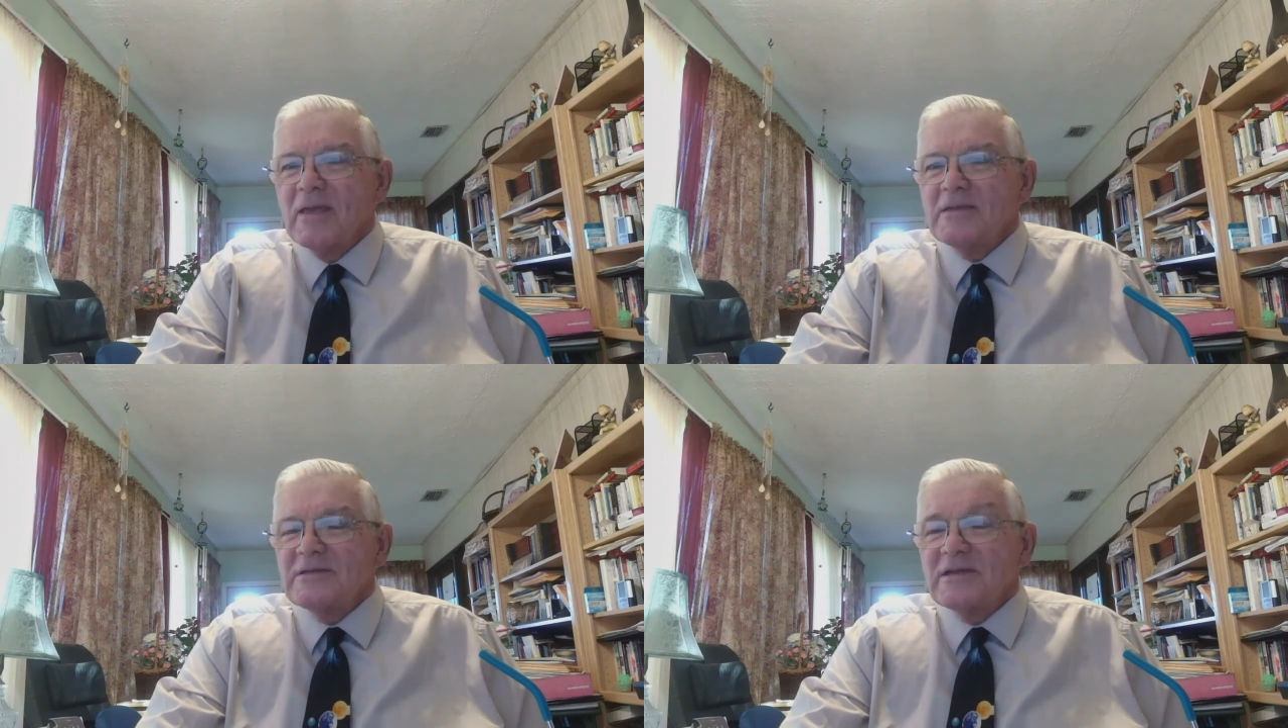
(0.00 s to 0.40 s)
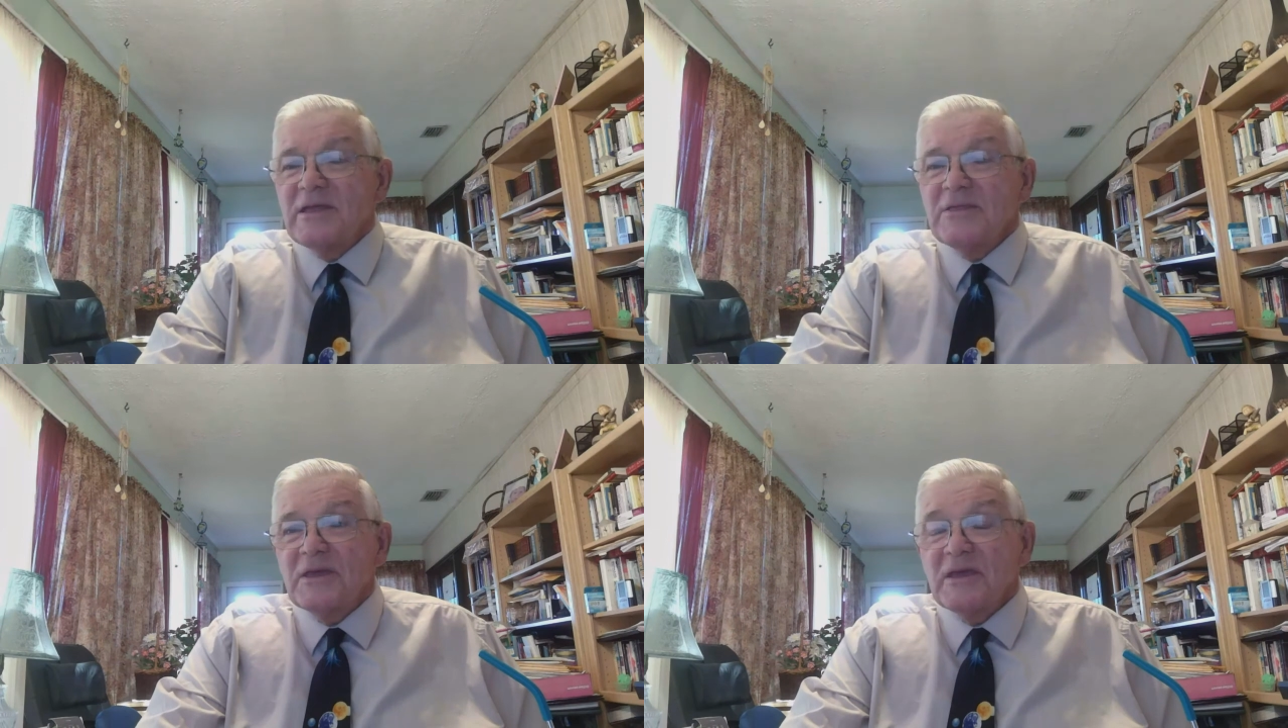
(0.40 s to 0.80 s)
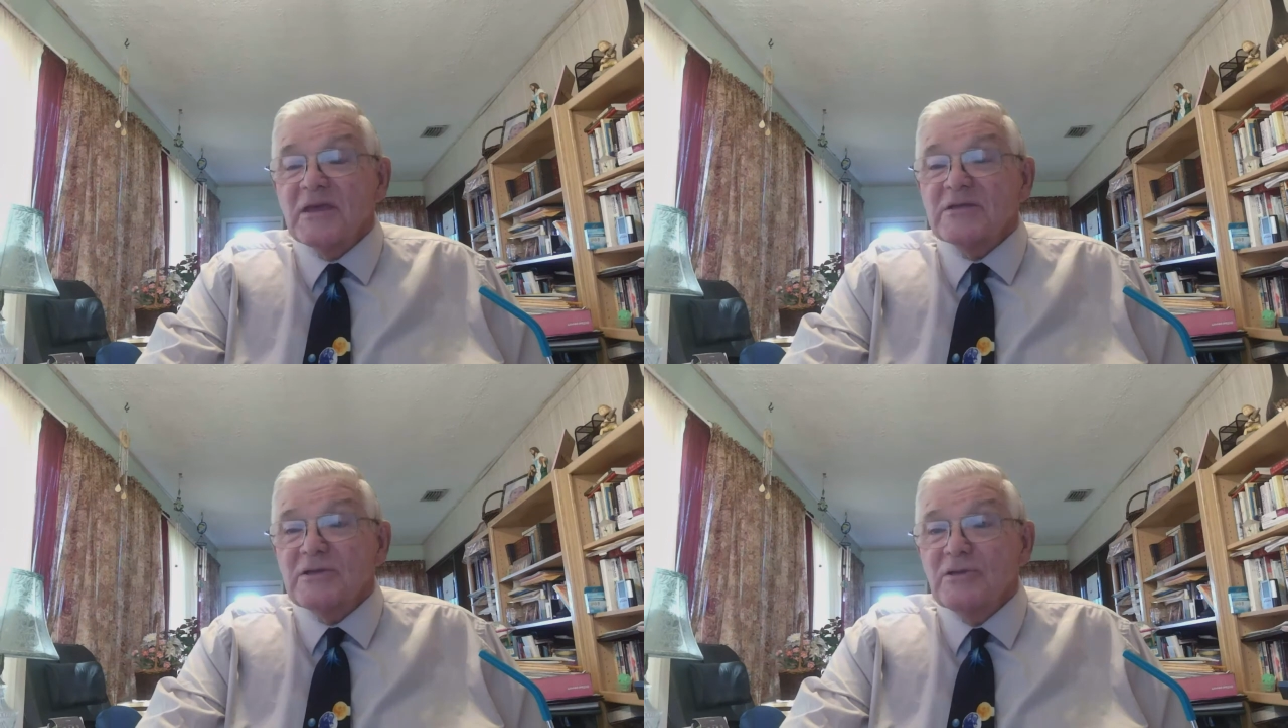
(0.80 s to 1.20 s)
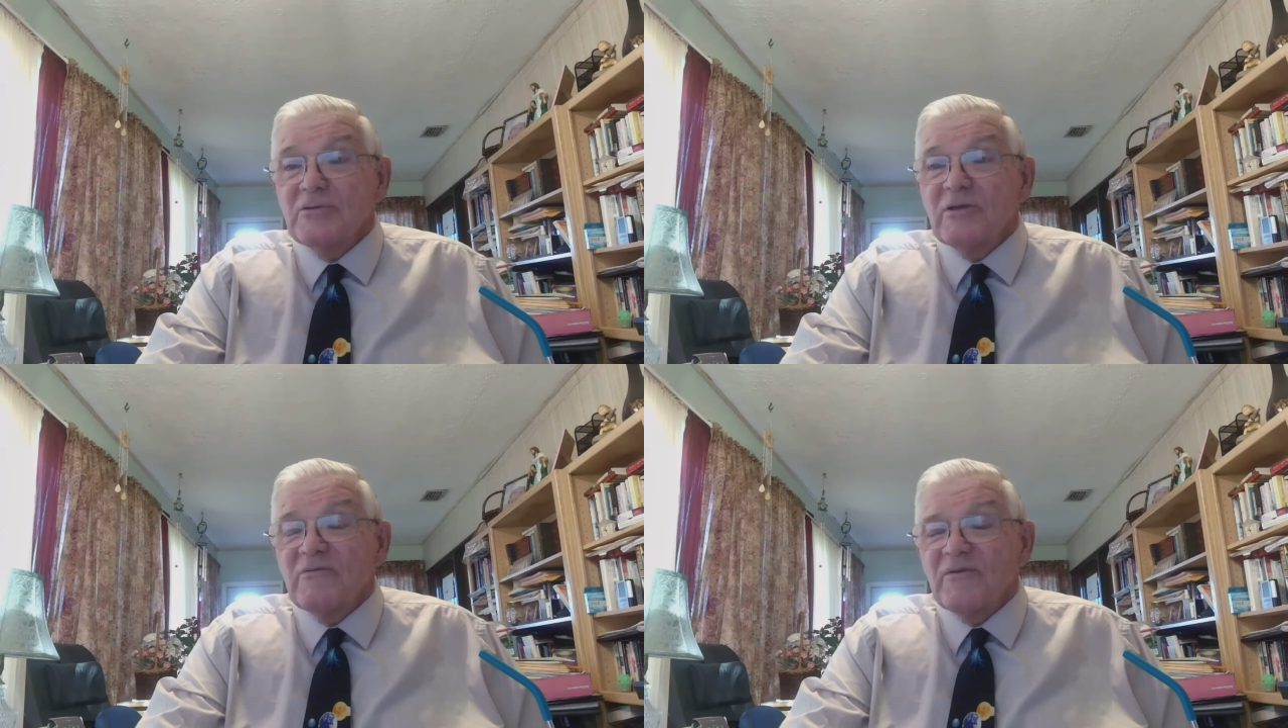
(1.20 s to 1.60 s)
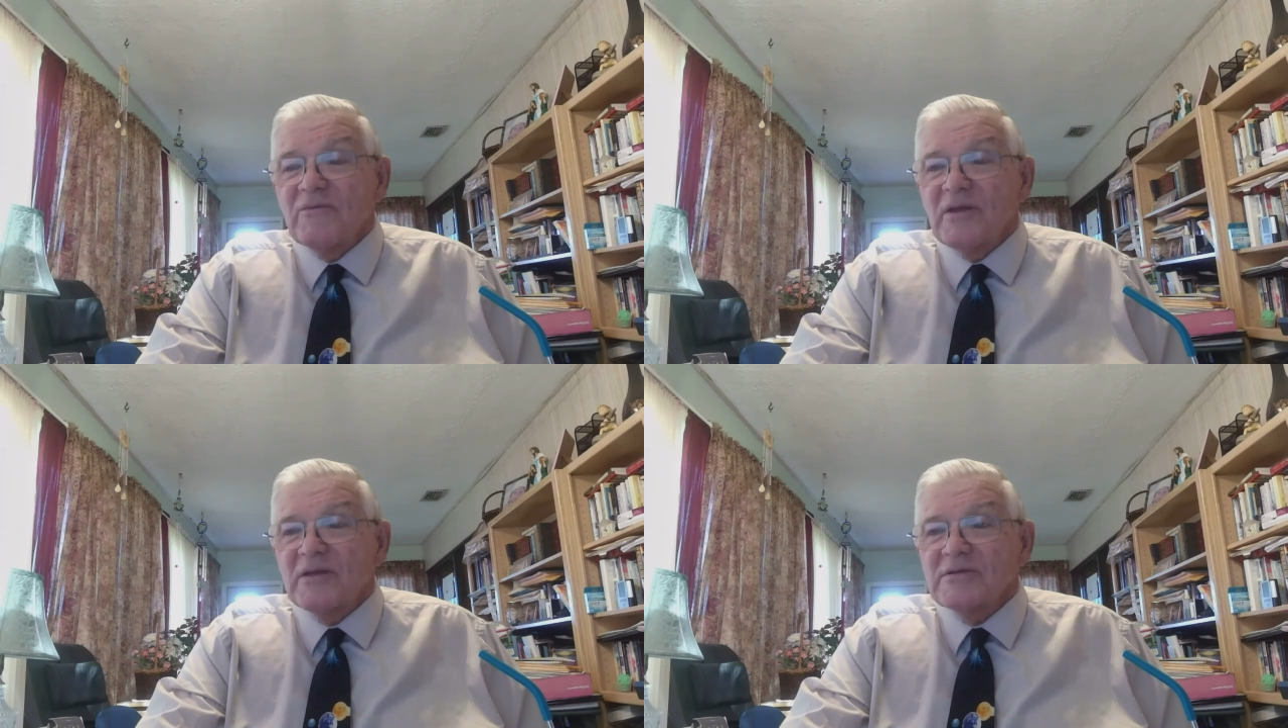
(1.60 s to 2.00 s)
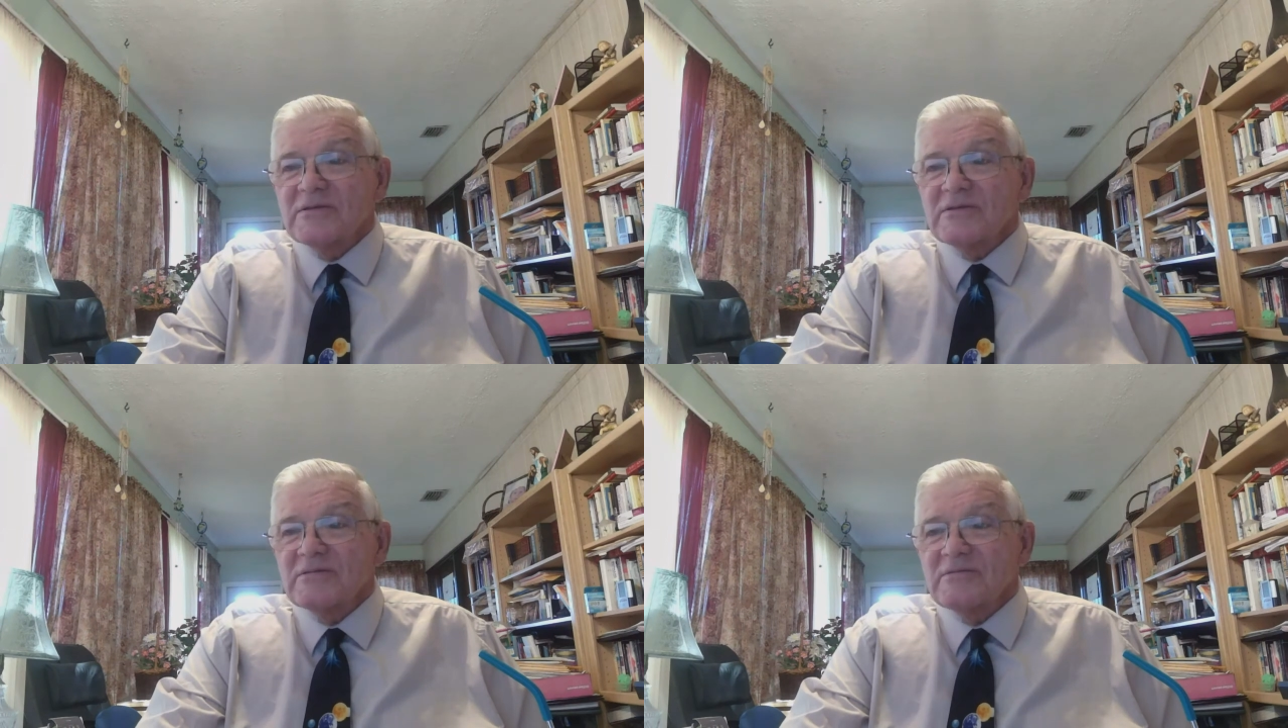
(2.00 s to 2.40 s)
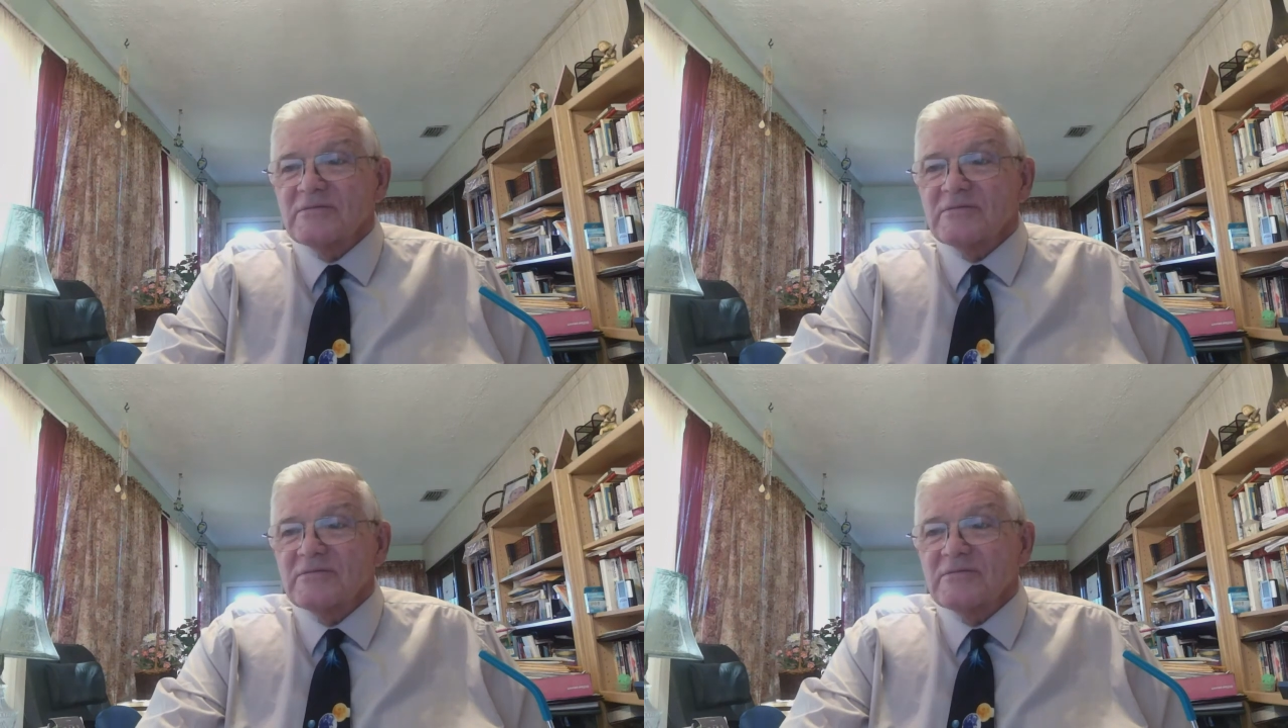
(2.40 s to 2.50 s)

Is anything excluded from this?